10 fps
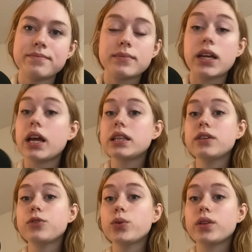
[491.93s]
And I
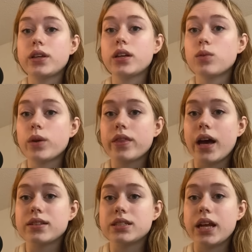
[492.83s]
leave you here with
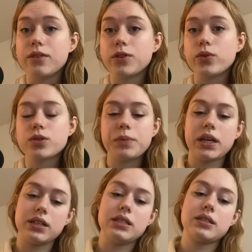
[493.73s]
that today, folks,
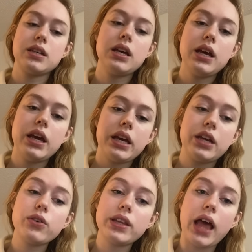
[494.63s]
because
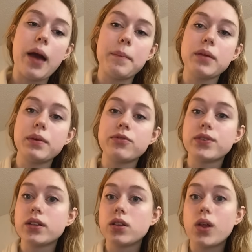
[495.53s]
hearing that made me
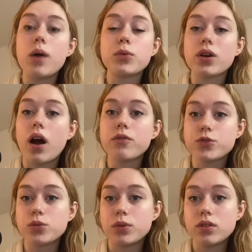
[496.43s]
feel a lot more
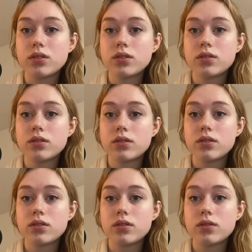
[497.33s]
comfortable
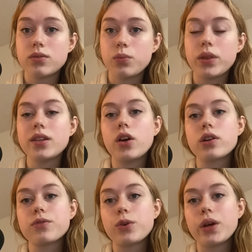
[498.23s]
with the
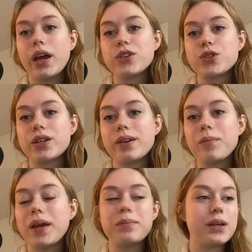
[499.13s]
art of creation, and it
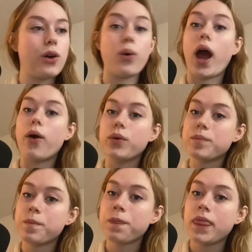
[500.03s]
made me go out
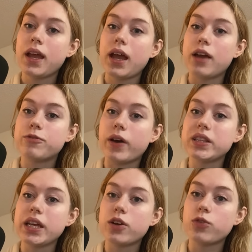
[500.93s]
and
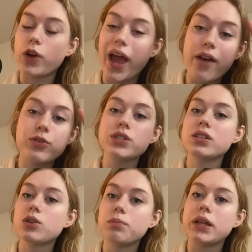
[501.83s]
finally get over every
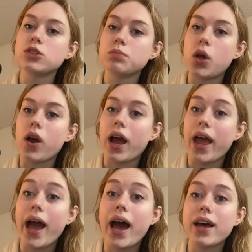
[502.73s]
single mental block I
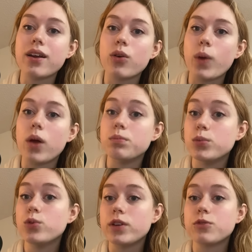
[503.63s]
had around
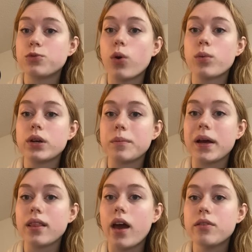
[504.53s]
moving forward in
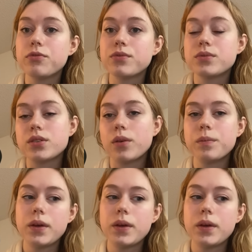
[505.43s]
my life. So,